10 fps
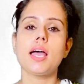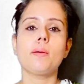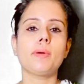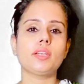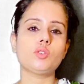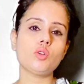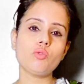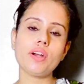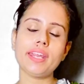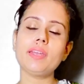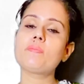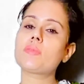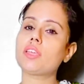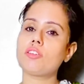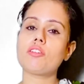But don't worry,
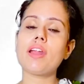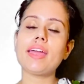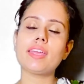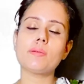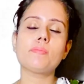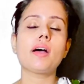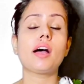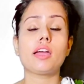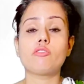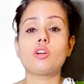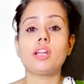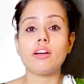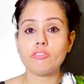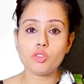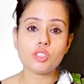here I am. I would
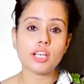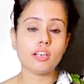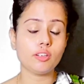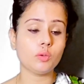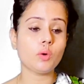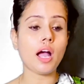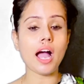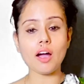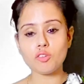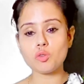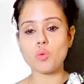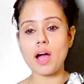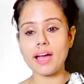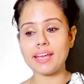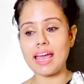love to tell you how do
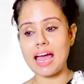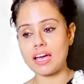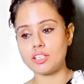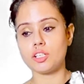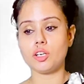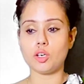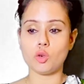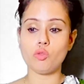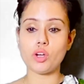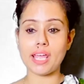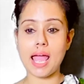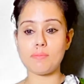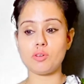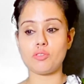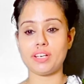I add new
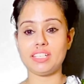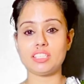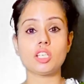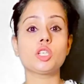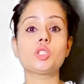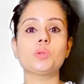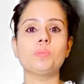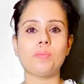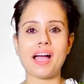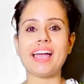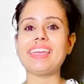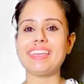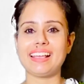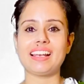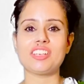vocabularies to my
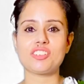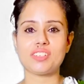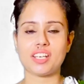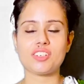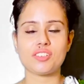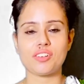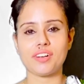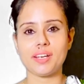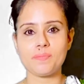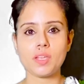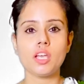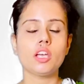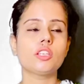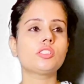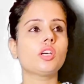English dictionary.
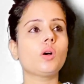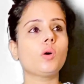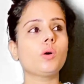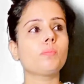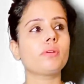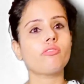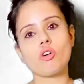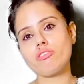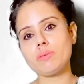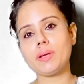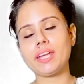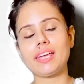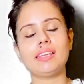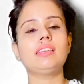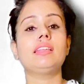So before we
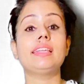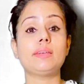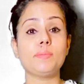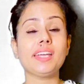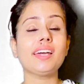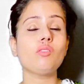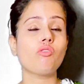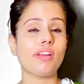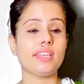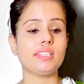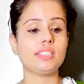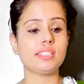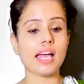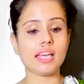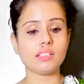begin, let me confess
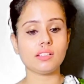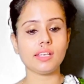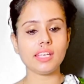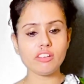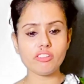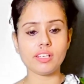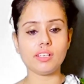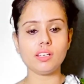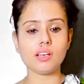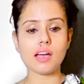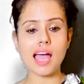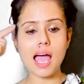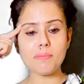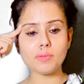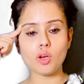that even
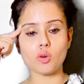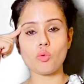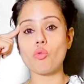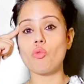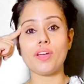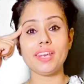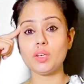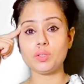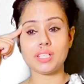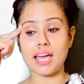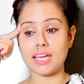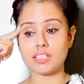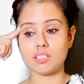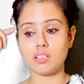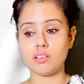I'm not very good
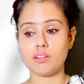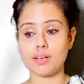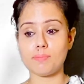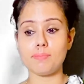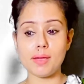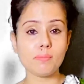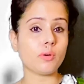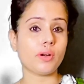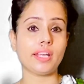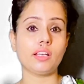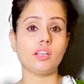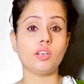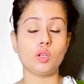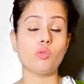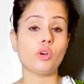at remembering
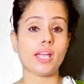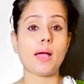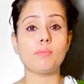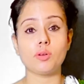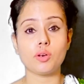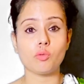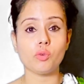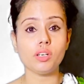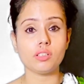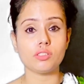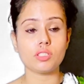new vocabulary words.